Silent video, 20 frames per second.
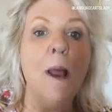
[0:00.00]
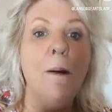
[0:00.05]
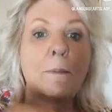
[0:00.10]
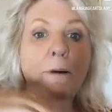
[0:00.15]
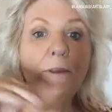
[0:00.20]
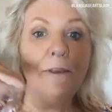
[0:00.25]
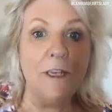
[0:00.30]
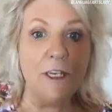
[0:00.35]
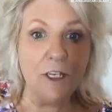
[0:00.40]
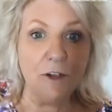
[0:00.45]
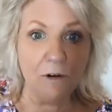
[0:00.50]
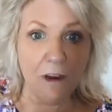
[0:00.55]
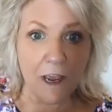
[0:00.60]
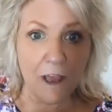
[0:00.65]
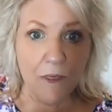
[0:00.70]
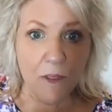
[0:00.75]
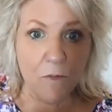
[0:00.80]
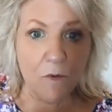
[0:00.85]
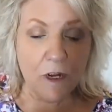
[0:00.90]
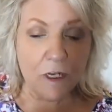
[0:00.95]
But then your
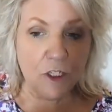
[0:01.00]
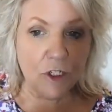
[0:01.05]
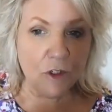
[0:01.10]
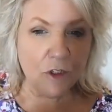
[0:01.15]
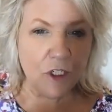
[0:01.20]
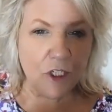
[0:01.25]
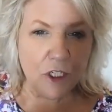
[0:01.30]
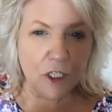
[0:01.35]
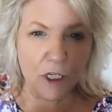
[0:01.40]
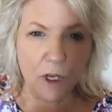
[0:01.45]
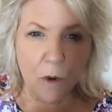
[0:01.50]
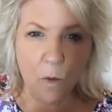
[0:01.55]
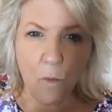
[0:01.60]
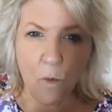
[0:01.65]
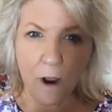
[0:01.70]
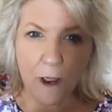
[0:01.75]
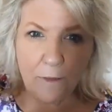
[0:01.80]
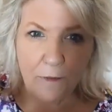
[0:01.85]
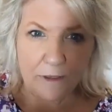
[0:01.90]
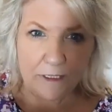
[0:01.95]
other ones, you still
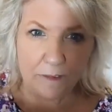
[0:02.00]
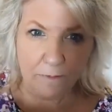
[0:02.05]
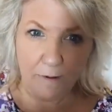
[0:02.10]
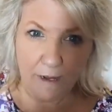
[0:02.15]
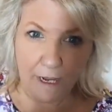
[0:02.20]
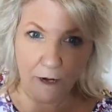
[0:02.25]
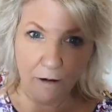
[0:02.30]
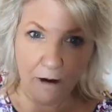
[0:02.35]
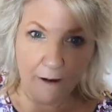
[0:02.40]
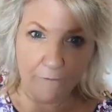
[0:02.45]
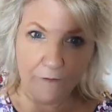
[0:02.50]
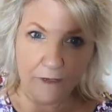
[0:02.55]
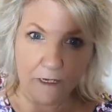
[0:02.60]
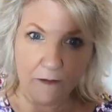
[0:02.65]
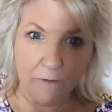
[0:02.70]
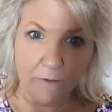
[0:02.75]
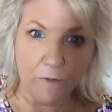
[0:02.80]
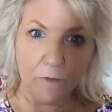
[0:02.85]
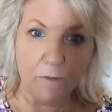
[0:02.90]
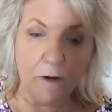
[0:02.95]
want this
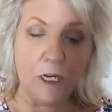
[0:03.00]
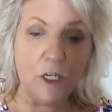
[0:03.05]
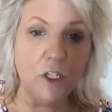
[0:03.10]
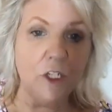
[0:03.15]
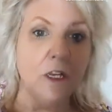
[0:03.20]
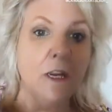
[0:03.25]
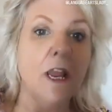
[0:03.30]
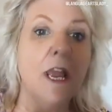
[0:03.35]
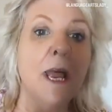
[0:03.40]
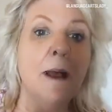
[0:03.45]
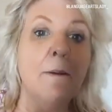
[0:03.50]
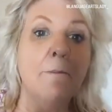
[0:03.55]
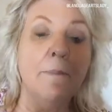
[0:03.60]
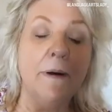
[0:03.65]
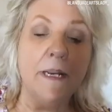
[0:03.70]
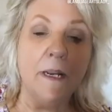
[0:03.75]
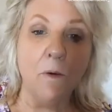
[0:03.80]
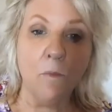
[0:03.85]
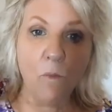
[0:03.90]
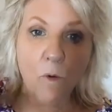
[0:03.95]
biographical information,
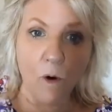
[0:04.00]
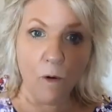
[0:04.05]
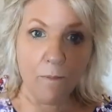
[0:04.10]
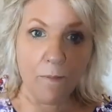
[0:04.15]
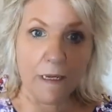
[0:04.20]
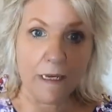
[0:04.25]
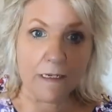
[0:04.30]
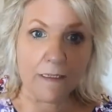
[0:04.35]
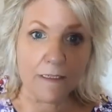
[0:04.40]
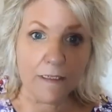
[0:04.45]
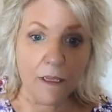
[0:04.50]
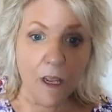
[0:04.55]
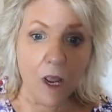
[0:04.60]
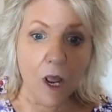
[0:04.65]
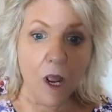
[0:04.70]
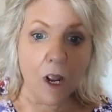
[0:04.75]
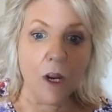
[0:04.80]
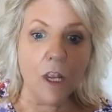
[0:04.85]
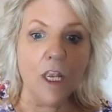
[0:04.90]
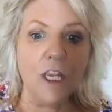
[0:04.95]
but it won't be as
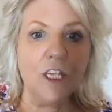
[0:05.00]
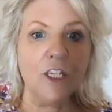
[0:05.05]
long.